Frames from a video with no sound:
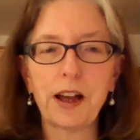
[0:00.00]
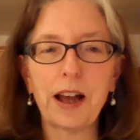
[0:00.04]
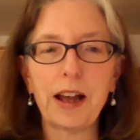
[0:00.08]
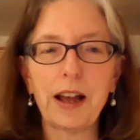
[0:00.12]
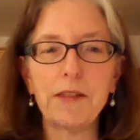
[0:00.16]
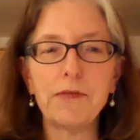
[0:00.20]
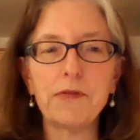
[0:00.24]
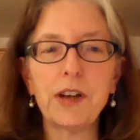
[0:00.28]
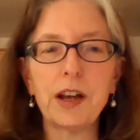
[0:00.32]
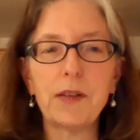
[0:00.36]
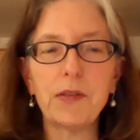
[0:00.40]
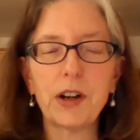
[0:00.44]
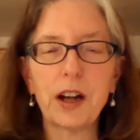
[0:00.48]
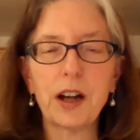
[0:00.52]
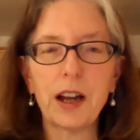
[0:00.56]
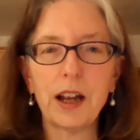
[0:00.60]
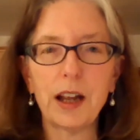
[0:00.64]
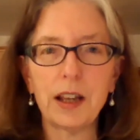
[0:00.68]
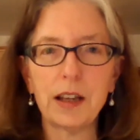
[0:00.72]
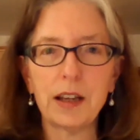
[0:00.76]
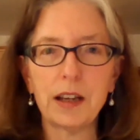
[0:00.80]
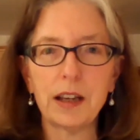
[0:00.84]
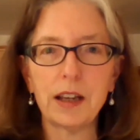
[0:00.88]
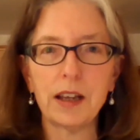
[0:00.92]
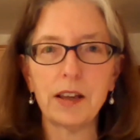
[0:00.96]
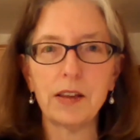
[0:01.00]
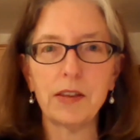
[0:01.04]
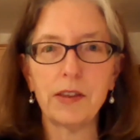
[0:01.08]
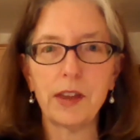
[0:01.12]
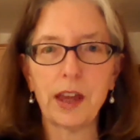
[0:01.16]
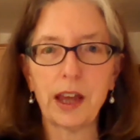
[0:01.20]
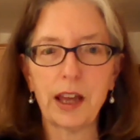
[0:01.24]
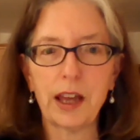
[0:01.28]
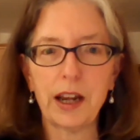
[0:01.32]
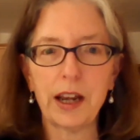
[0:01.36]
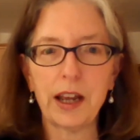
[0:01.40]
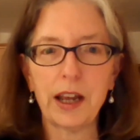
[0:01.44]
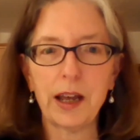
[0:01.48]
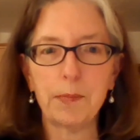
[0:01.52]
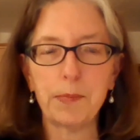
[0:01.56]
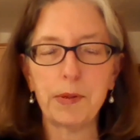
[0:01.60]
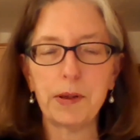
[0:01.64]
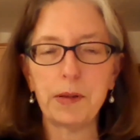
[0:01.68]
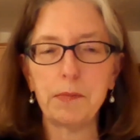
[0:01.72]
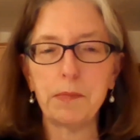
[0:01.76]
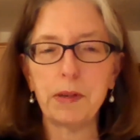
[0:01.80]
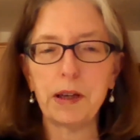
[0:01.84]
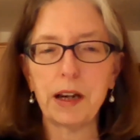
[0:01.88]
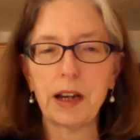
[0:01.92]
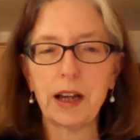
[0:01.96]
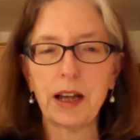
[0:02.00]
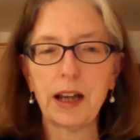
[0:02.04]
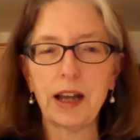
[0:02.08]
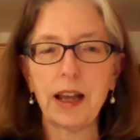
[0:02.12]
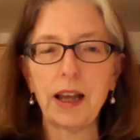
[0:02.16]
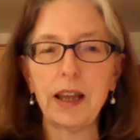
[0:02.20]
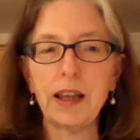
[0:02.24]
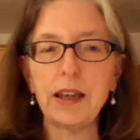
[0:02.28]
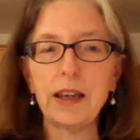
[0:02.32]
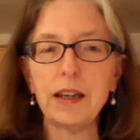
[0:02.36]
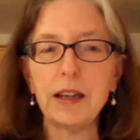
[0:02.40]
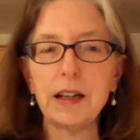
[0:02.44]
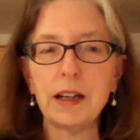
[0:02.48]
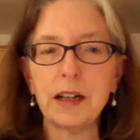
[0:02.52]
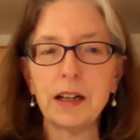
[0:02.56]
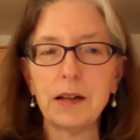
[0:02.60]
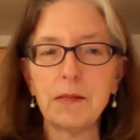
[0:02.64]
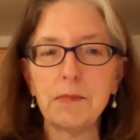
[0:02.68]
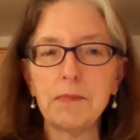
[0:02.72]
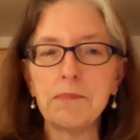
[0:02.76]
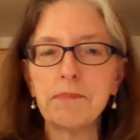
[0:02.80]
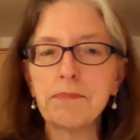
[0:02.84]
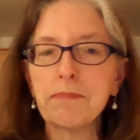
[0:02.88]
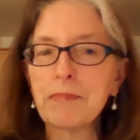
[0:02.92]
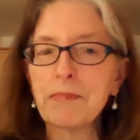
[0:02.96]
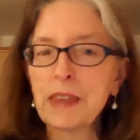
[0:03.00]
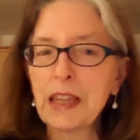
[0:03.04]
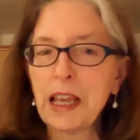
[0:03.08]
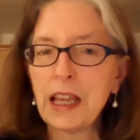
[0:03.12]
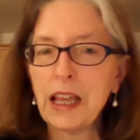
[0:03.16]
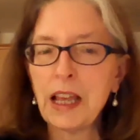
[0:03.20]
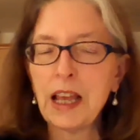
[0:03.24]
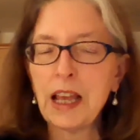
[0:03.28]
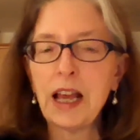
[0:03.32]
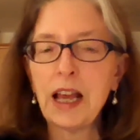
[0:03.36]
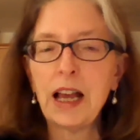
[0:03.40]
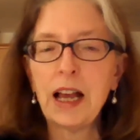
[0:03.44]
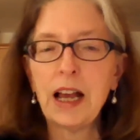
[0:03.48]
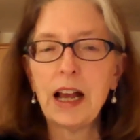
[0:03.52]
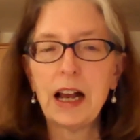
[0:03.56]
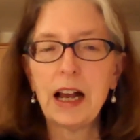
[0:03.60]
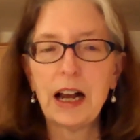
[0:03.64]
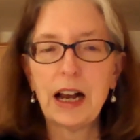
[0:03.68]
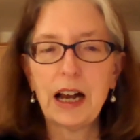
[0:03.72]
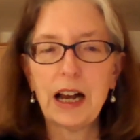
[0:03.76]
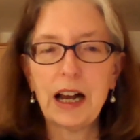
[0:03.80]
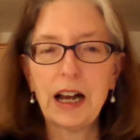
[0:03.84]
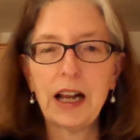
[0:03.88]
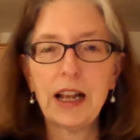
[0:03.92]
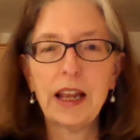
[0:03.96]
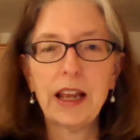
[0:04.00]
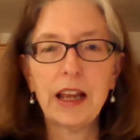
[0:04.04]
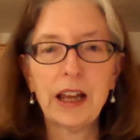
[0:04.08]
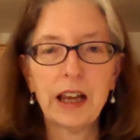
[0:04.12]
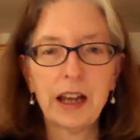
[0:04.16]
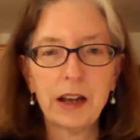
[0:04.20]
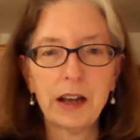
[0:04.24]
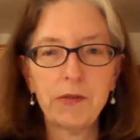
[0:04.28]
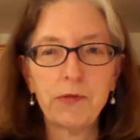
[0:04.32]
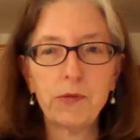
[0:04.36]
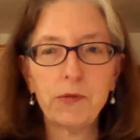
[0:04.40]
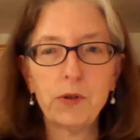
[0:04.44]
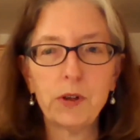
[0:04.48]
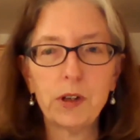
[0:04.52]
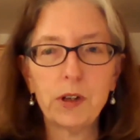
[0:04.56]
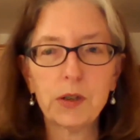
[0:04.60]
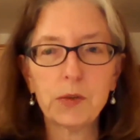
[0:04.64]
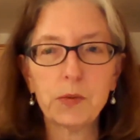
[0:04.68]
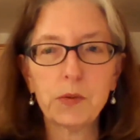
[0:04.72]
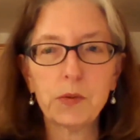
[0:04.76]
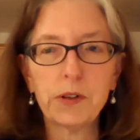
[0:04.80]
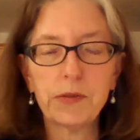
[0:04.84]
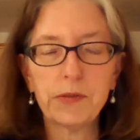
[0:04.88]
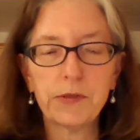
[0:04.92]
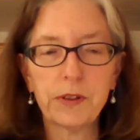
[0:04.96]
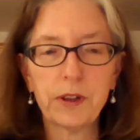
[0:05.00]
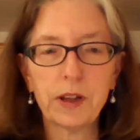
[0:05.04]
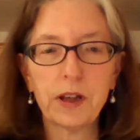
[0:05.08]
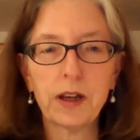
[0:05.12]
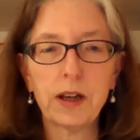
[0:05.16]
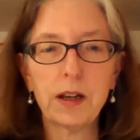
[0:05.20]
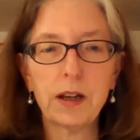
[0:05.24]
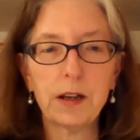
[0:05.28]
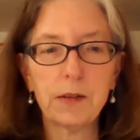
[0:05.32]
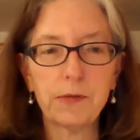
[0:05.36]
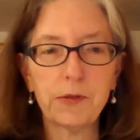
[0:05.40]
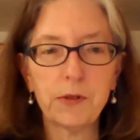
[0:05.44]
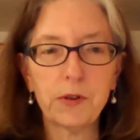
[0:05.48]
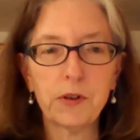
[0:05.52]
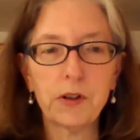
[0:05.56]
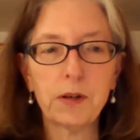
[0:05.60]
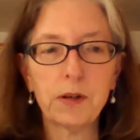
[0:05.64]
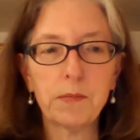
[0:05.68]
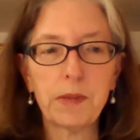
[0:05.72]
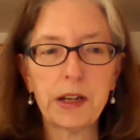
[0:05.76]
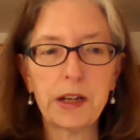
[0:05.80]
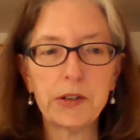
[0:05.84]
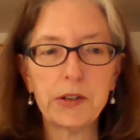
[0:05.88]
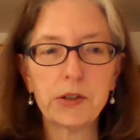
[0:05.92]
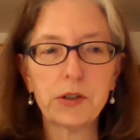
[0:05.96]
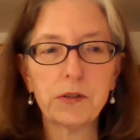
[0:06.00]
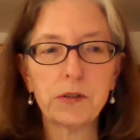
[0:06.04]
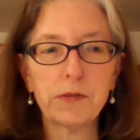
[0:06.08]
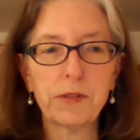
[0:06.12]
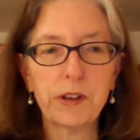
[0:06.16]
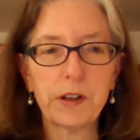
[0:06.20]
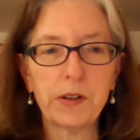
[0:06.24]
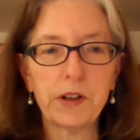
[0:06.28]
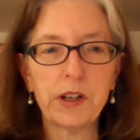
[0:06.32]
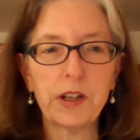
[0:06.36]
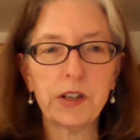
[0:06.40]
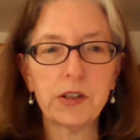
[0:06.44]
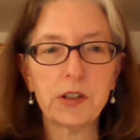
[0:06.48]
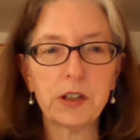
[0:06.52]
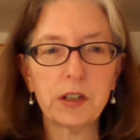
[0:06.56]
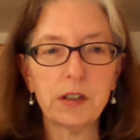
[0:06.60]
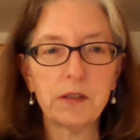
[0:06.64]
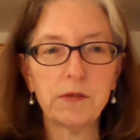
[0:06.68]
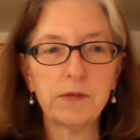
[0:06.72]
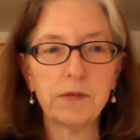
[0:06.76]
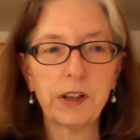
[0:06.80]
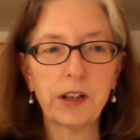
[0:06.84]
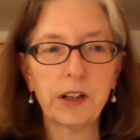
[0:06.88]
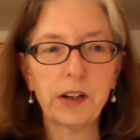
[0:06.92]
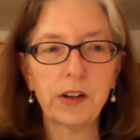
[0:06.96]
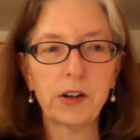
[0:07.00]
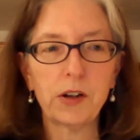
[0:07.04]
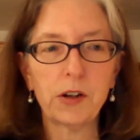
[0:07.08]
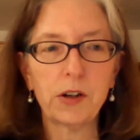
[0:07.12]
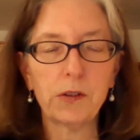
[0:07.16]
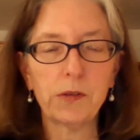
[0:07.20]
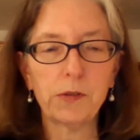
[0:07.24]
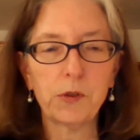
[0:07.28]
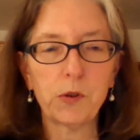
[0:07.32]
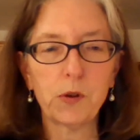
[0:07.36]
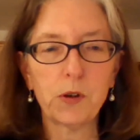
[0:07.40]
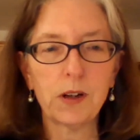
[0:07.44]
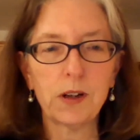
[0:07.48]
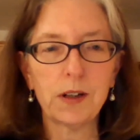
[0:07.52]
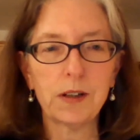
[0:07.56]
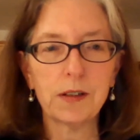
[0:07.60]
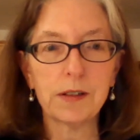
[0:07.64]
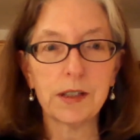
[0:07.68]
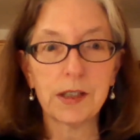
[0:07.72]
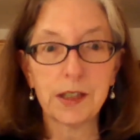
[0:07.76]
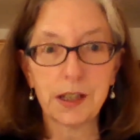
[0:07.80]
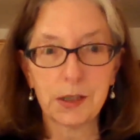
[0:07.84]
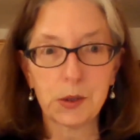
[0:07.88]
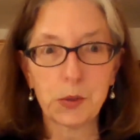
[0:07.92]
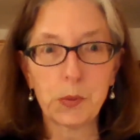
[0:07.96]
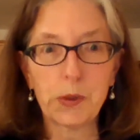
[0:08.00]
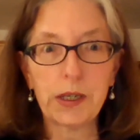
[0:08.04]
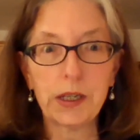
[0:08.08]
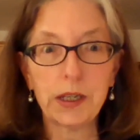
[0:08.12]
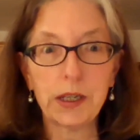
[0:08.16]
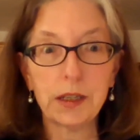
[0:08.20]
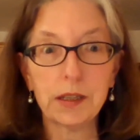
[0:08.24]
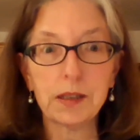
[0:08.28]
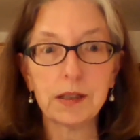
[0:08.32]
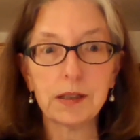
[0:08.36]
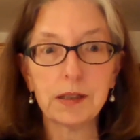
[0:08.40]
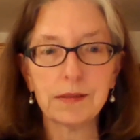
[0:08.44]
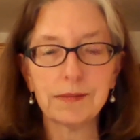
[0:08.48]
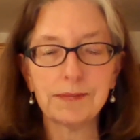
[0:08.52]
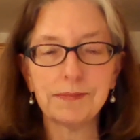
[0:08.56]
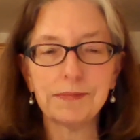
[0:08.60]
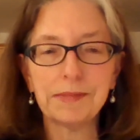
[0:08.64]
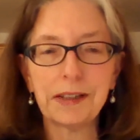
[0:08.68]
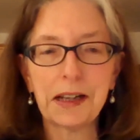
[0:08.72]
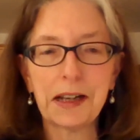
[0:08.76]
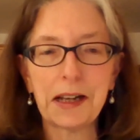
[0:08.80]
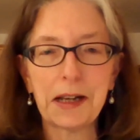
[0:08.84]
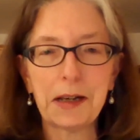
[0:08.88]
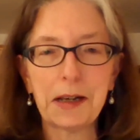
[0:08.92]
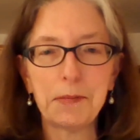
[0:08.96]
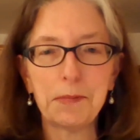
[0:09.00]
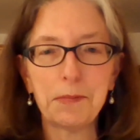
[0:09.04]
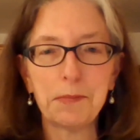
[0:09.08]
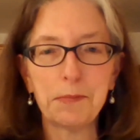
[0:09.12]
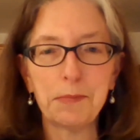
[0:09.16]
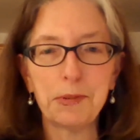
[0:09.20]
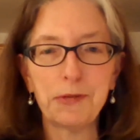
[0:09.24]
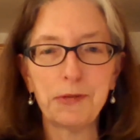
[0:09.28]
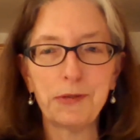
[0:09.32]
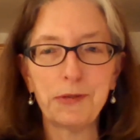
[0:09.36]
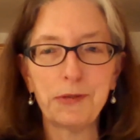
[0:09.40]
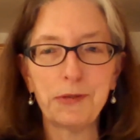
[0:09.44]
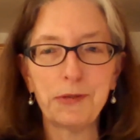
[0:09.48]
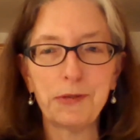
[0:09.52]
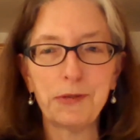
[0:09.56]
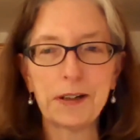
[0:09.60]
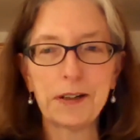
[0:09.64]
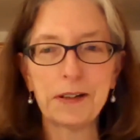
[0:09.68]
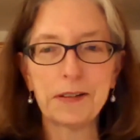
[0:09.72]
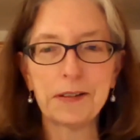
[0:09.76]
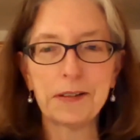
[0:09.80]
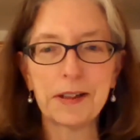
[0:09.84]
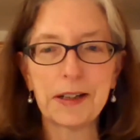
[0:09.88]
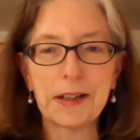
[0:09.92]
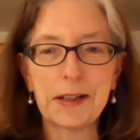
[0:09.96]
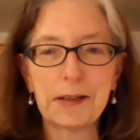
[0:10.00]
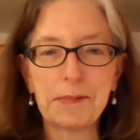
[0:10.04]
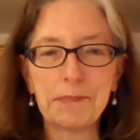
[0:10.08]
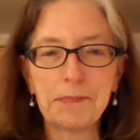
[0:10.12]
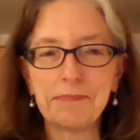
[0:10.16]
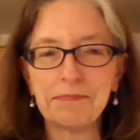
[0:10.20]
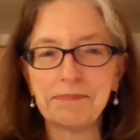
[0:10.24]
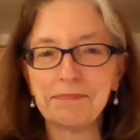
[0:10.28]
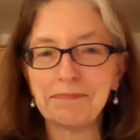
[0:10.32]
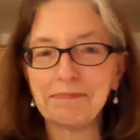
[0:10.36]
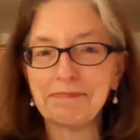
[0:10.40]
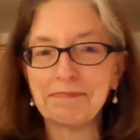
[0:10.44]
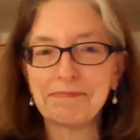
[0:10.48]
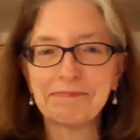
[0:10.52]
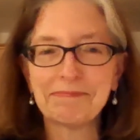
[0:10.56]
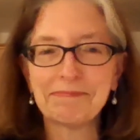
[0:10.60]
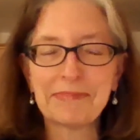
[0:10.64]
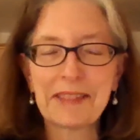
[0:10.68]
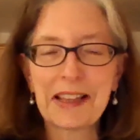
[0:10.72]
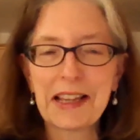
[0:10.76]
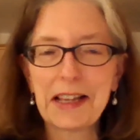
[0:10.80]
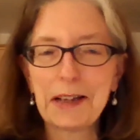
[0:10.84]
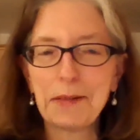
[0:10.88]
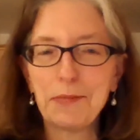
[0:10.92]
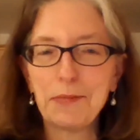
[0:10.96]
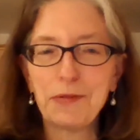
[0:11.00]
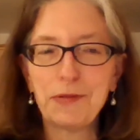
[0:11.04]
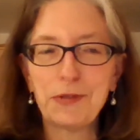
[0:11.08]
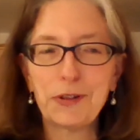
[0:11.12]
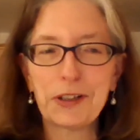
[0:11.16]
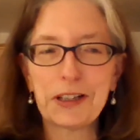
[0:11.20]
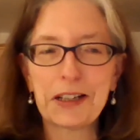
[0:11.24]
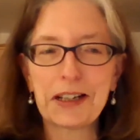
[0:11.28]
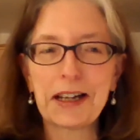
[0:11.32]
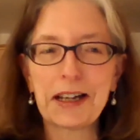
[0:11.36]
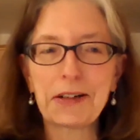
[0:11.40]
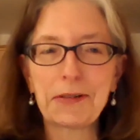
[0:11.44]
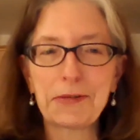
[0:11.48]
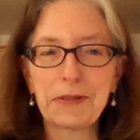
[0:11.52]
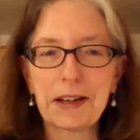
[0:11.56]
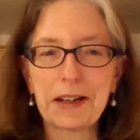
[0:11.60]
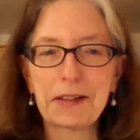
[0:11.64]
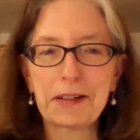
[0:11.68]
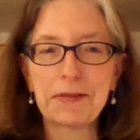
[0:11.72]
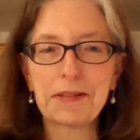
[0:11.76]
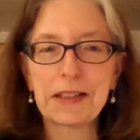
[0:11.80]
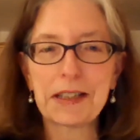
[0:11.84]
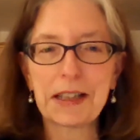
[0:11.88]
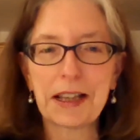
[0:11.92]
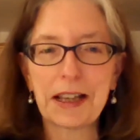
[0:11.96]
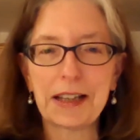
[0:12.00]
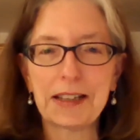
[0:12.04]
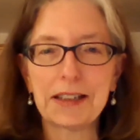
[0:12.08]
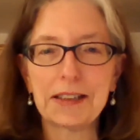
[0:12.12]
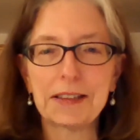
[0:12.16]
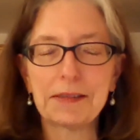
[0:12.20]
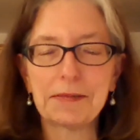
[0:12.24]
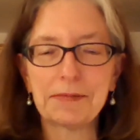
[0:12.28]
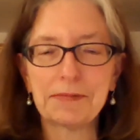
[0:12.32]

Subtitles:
I've never had that happen, but I have worked with for a major foundation funder for 6 weeks before the contract was signed.